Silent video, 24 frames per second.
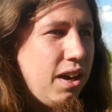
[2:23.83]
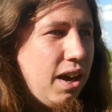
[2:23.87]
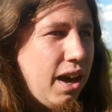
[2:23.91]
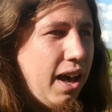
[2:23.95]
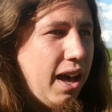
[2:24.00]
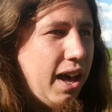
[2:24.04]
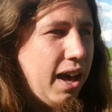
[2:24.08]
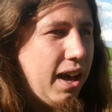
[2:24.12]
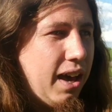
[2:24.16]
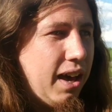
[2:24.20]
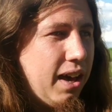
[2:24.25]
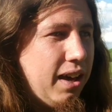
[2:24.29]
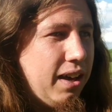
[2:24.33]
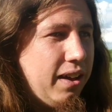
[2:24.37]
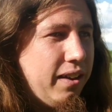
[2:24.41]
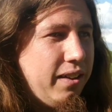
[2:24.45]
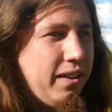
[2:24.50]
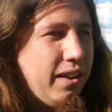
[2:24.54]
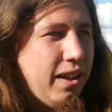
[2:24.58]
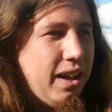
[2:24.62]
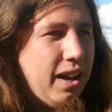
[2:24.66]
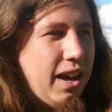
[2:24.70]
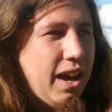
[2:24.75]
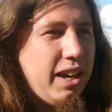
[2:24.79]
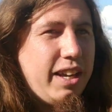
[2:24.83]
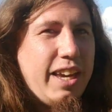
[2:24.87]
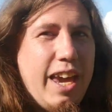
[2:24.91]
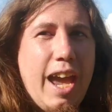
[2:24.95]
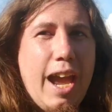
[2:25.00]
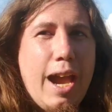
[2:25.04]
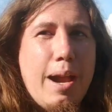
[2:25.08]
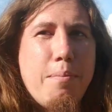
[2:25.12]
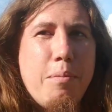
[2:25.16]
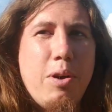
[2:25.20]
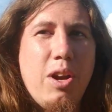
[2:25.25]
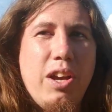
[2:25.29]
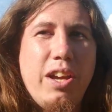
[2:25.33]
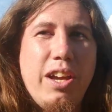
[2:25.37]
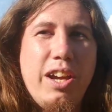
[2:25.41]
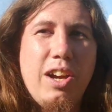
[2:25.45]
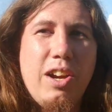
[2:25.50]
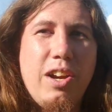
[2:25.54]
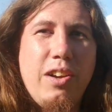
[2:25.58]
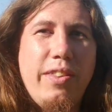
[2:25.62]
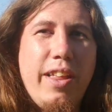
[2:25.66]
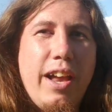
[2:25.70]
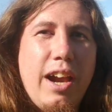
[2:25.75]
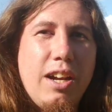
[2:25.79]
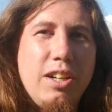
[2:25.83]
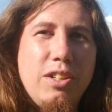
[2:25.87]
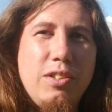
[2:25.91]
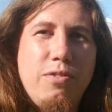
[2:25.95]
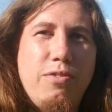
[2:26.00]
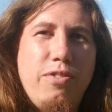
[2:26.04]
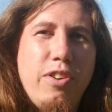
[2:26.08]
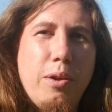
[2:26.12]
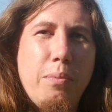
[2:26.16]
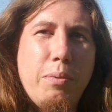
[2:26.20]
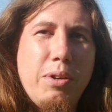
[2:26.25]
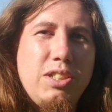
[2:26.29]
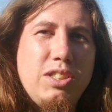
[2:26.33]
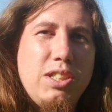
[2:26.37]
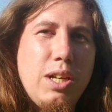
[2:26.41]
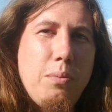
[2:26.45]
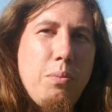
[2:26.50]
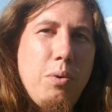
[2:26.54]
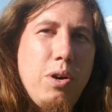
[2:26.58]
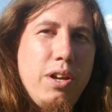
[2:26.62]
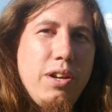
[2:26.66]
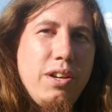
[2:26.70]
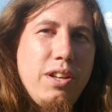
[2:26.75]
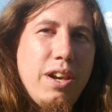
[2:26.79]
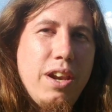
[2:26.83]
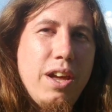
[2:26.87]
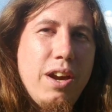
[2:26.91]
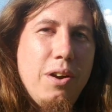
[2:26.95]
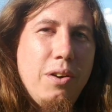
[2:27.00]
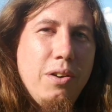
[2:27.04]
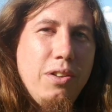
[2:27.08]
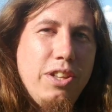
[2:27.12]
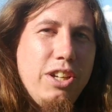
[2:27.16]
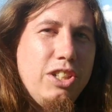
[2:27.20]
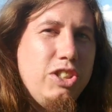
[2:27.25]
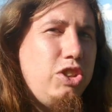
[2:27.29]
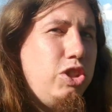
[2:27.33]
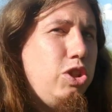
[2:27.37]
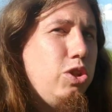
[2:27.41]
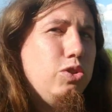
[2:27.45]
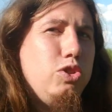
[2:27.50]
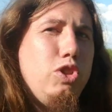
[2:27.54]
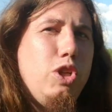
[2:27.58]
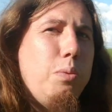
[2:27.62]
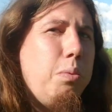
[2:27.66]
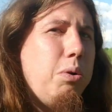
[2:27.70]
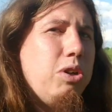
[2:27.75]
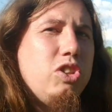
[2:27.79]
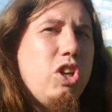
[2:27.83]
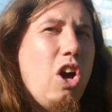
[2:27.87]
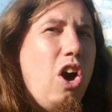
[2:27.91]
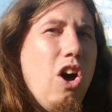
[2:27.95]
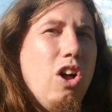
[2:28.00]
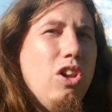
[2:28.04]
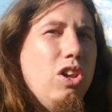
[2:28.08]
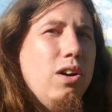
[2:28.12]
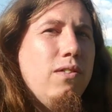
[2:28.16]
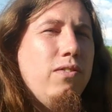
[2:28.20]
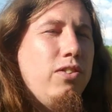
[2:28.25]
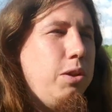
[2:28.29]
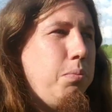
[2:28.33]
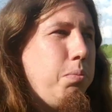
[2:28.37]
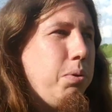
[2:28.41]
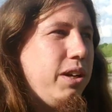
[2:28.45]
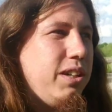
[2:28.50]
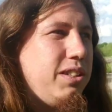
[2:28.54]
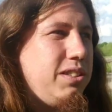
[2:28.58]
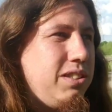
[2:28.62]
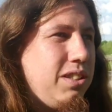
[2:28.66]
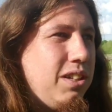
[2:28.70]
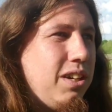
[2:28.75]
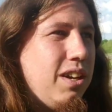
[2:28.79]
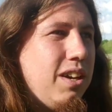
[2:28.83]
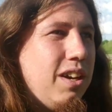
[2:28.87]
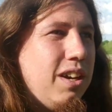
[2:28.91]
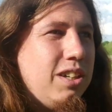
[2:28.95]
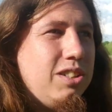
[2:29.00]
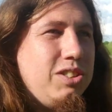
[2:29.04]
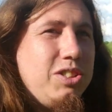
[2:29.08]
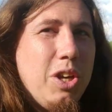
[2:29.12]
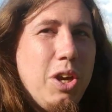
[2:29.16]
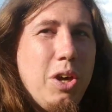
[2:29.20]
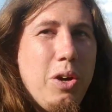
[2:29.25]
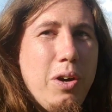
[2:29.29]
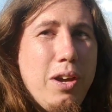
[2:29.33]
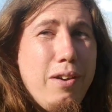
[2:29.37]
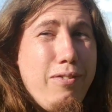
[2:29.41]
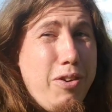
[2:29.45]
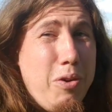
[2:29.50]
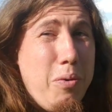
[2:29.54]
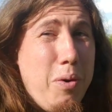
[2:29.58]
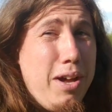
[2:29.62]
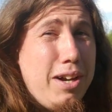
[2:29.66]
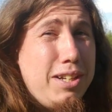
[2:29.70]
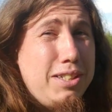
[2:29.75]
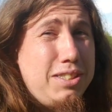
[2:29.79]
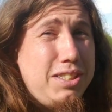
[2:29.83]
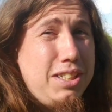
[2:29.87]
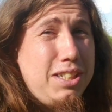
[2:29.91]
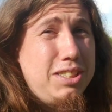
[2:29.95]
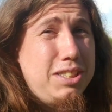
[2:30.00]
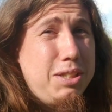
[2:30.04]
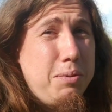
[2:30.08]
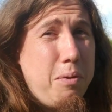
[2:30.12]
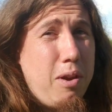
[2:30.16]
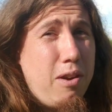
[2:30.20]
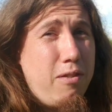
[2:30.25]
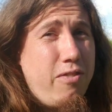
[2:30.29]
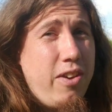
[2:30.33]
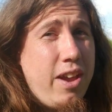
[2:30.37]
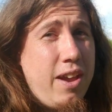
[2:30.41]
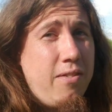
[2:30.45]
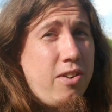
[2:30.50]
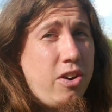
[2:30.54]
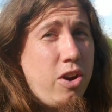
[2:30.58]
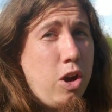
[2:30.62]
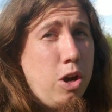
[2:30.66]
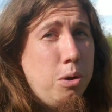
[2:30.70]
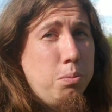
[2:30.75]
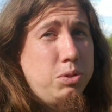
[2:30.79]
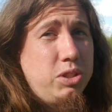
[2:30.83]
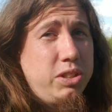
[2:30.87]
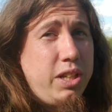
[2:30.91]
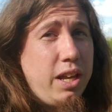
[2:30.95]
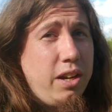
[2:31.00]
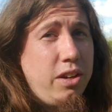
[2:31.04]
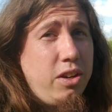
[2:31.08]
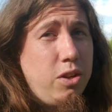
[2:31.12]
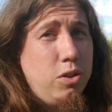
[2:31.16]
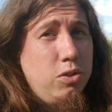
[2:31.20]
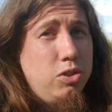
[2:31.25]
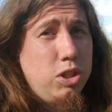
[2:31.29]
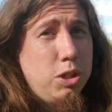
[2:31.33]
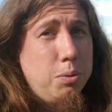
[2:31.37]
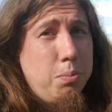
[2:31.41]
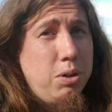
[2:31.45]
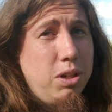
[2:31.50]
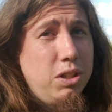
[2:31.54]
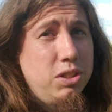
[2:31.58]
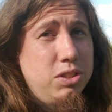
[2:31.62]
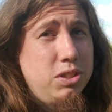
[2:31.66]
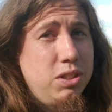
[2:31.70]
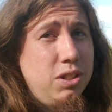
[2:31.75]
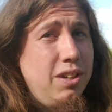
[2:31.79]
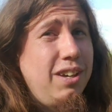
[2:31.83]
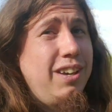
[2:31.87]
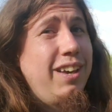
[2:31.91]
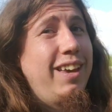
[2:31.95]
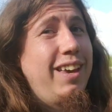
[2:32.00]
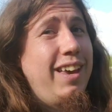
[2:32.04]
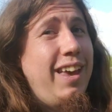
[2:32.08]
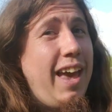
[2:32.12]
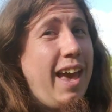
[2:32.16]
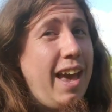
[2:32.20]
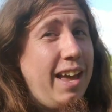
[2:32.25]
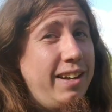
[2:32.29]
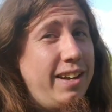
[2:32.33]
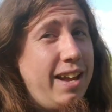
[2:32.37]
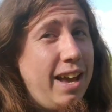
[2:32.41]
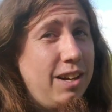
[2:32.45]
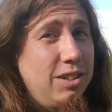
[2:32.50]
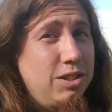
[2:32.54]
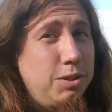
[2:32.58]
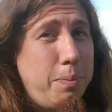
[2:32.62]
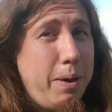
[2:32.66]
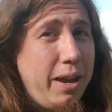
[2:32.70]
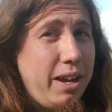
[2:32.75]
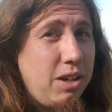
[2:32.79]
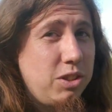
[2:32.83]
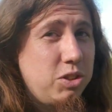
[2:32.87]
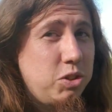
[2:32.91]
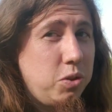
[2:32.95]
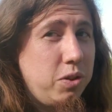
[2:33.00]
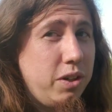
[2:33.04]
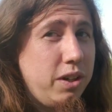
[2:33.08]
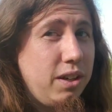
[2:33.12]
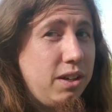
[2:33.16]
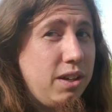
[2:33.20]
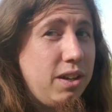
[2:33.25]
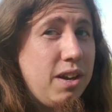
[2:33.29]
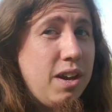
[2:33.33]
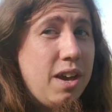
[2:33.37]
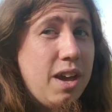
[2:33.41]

A camera here and there filming someone. You know, there's YouTubers all over the place. So if you want to see some of your favorite Homestead YouTubers, head down to Baker's Creek.